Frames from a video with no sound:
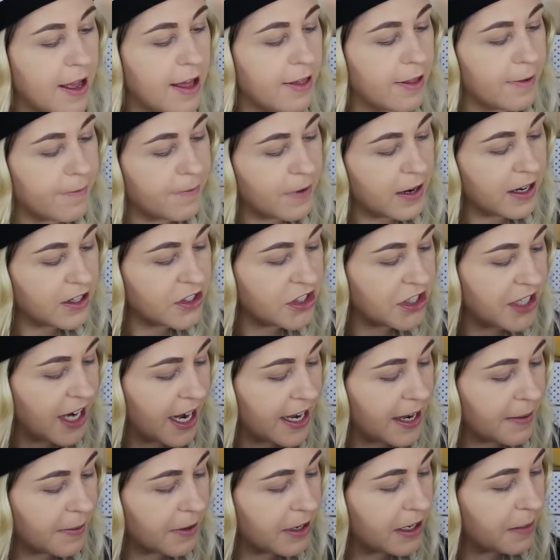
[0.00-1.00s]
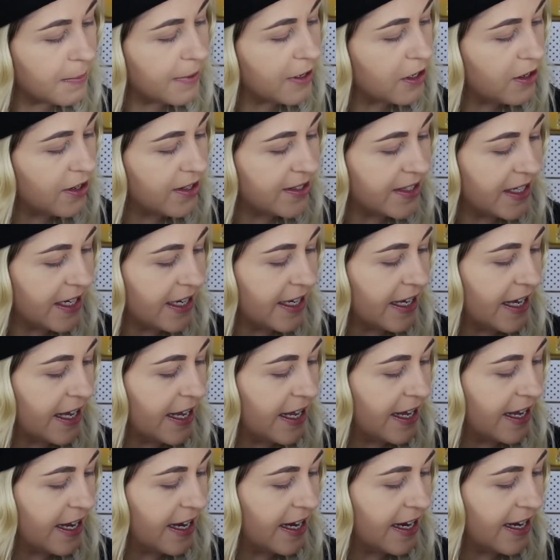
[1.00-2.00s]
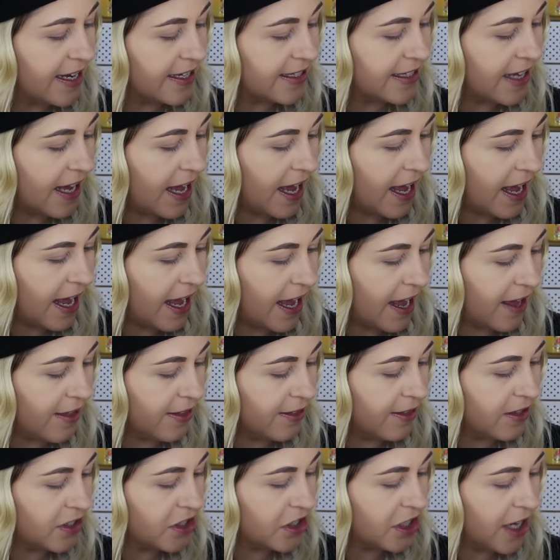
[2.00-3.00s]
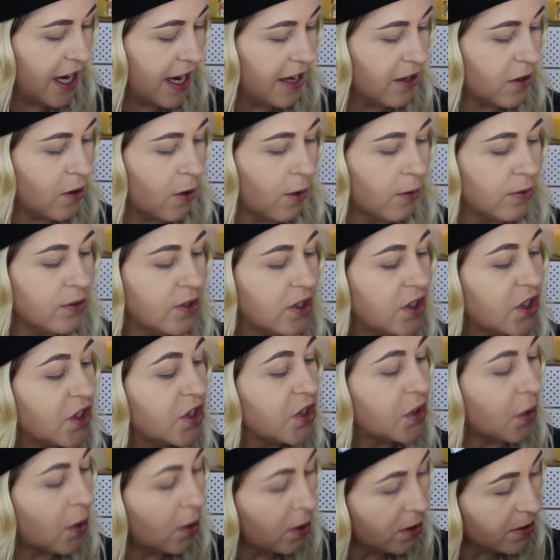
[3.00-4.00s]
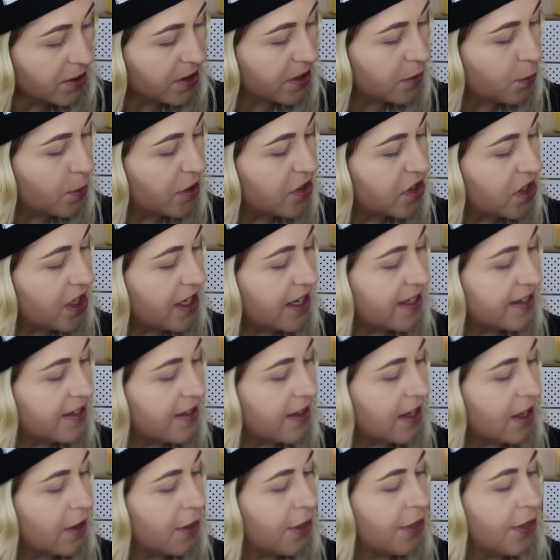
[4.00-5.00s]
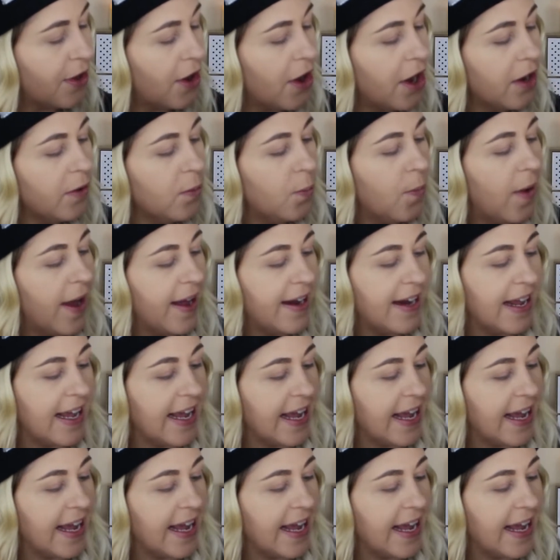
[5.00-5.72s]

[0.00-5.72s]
The first shade I'm going to be using is the shade called Sourced, which is the third one